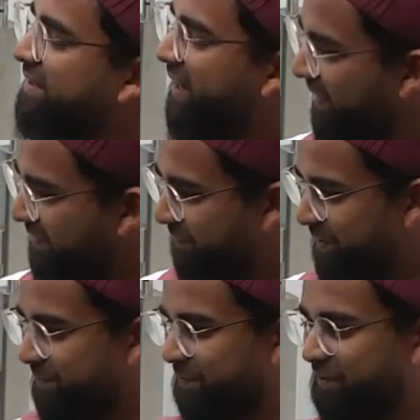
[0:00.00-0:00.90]
to test
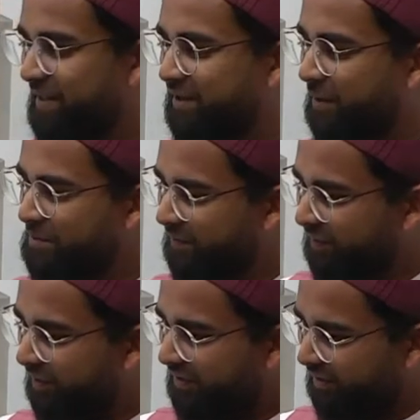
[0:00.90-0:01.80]
people in terms
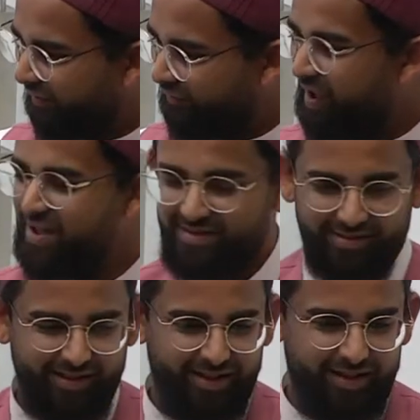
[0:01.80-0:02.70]
of their, their faith.
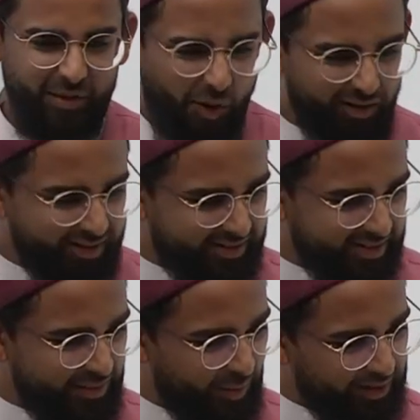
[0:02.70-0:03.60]
You wanted to
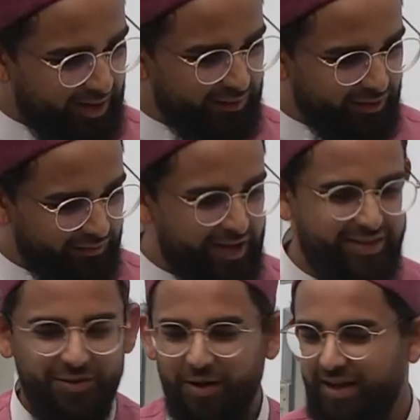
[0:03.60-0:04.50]
see what level of
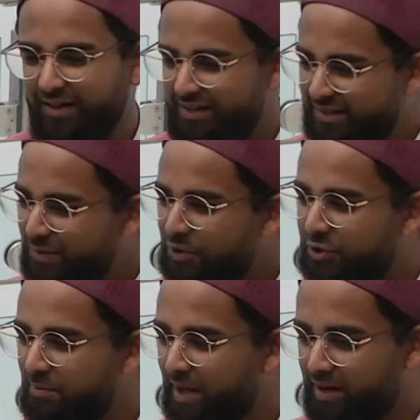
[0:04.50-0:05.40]
faith you had. Let's see
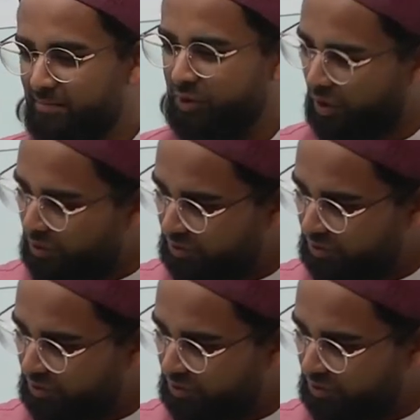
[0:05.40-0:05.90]
what you're made of. You call